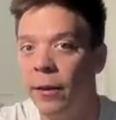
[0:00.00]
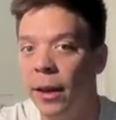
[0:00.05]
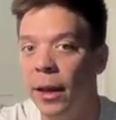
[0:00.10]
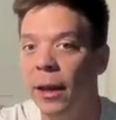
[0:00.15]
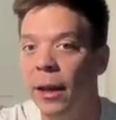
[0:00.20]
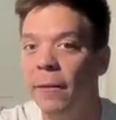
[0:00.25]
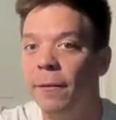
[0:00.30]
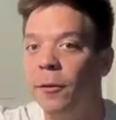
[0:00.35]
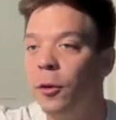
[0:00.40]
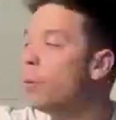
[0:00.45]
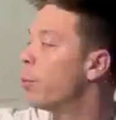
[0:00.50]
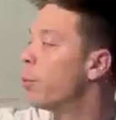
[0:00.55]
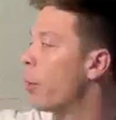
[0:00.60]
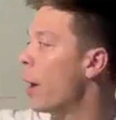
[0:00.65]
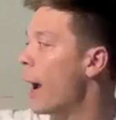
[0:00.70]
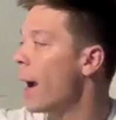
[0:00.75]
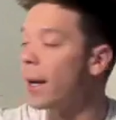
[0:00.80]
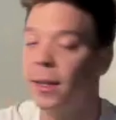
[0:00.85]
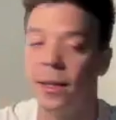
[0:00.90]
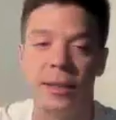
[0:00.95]
If you
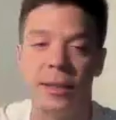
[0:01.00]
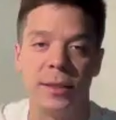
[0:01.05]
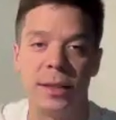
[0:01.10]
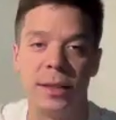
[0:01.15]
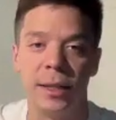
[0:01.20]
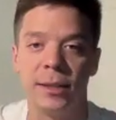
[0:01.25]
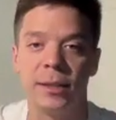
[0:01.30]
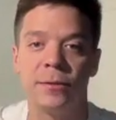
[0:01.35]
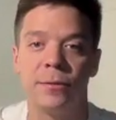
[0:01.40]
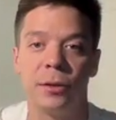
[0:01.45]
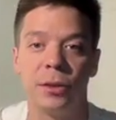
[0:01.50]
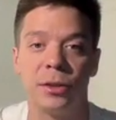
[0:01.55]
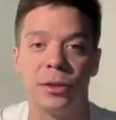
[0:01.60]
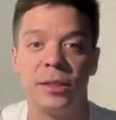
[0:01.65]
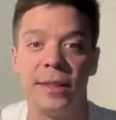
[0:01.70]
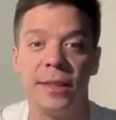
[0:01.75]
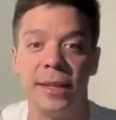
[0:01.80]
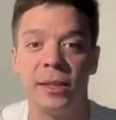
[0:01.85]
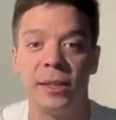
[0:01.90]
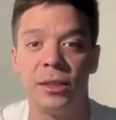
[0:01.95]
practice this for
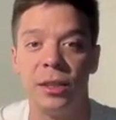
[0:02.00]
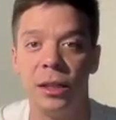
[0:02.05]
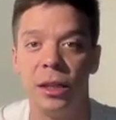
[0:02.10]
60